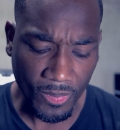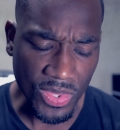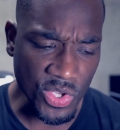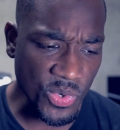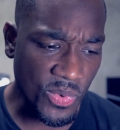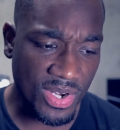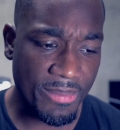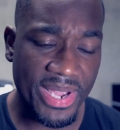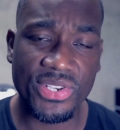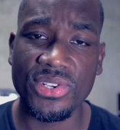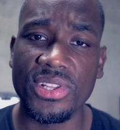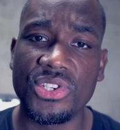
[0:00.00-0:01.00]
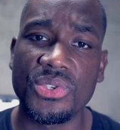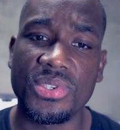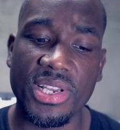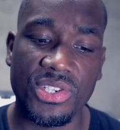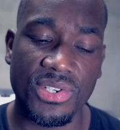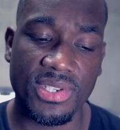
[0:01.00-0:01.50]
you want to make sure that you
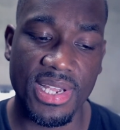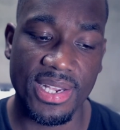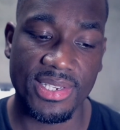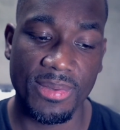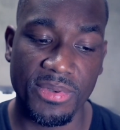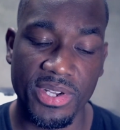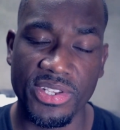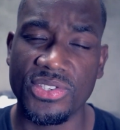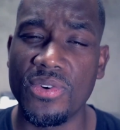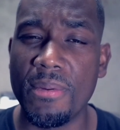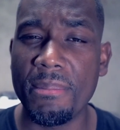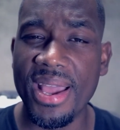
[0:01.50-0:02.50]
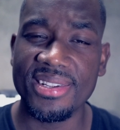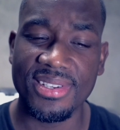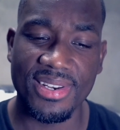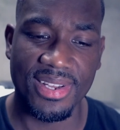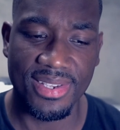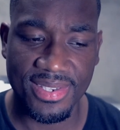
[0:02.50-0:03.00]
set your stacks up good. So
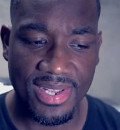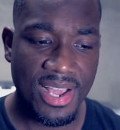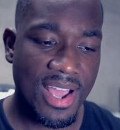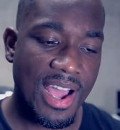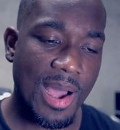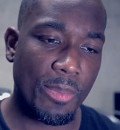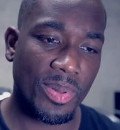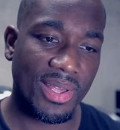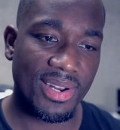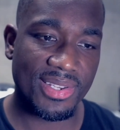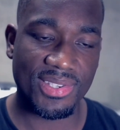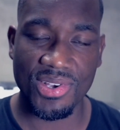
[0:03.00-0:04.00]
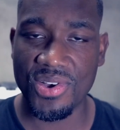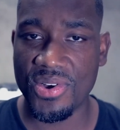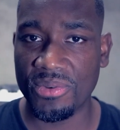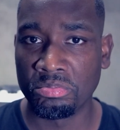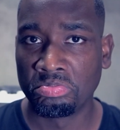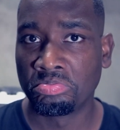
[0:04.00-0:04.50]
imagine this. I'm playing a
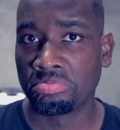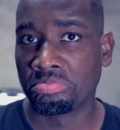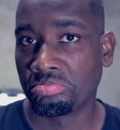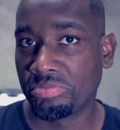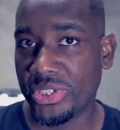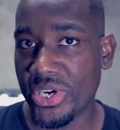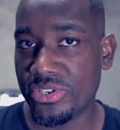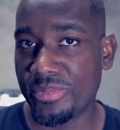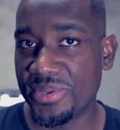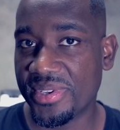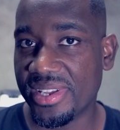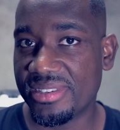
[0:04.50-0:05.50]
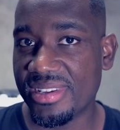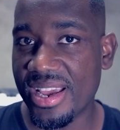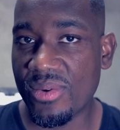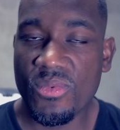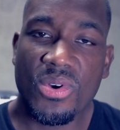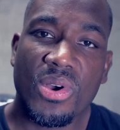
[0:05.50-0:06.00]
song, church music and
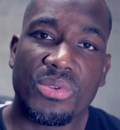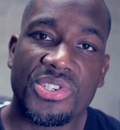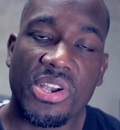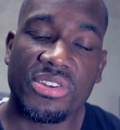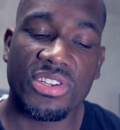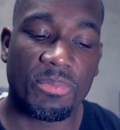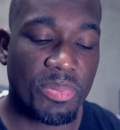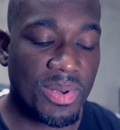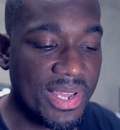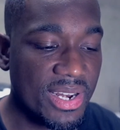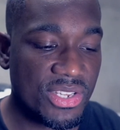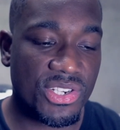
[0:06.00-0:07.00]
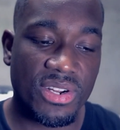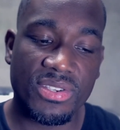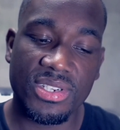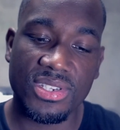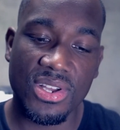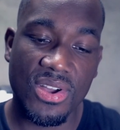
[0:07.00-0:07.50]
tech, we'll go churchy. Playing a churchy
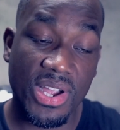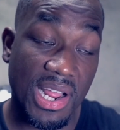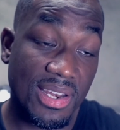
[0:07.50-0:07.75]
song, I